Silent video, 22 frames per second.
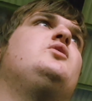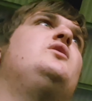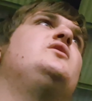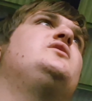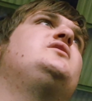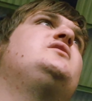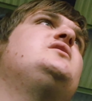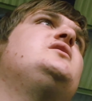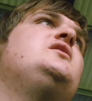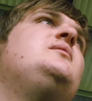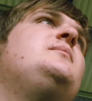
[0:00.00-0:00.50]

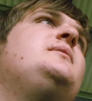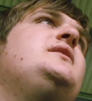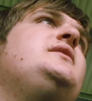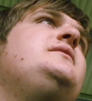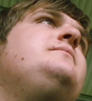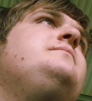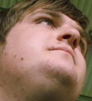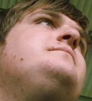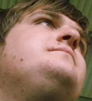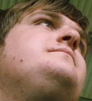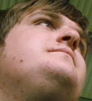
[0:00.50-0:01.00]
Corner for Derby. Corner for
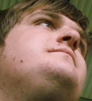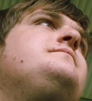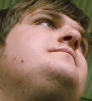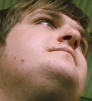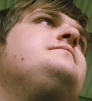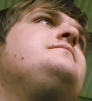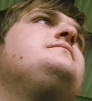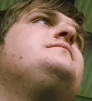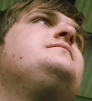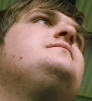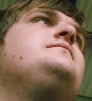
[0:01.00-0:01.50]
Derby.
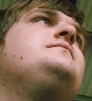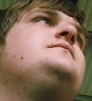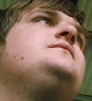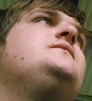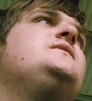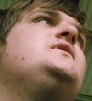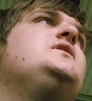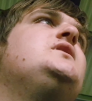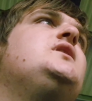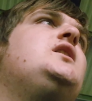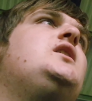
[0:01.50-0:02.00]

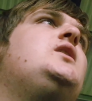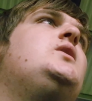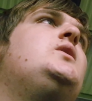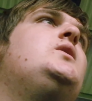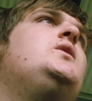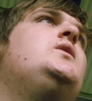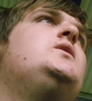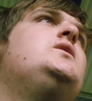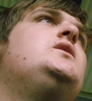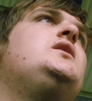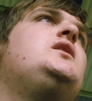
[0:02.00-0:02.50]

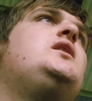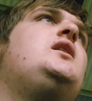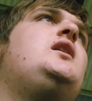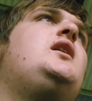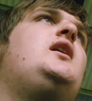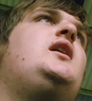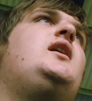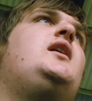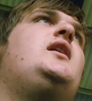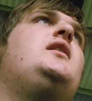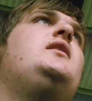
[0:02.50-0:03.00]

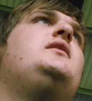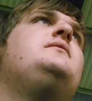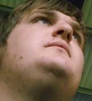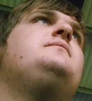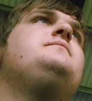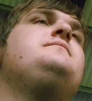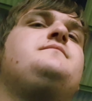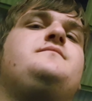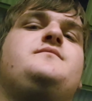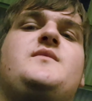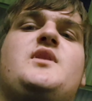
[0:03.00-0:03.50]
Oh,
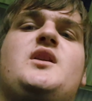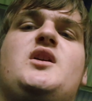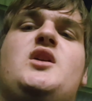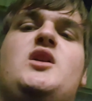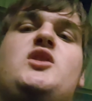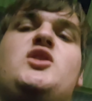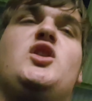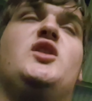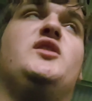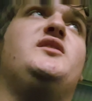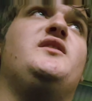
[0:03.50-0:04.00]

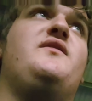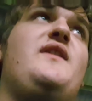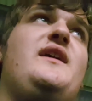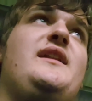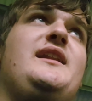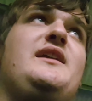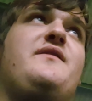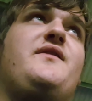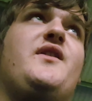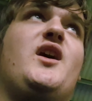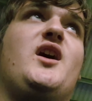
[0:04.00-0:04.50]
good
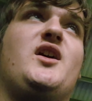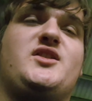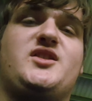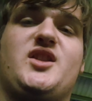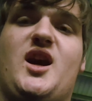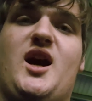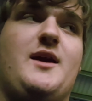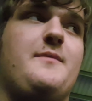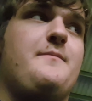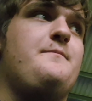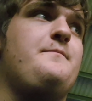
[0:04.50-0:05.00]
defending first
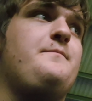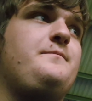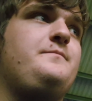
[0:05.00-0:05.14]
time.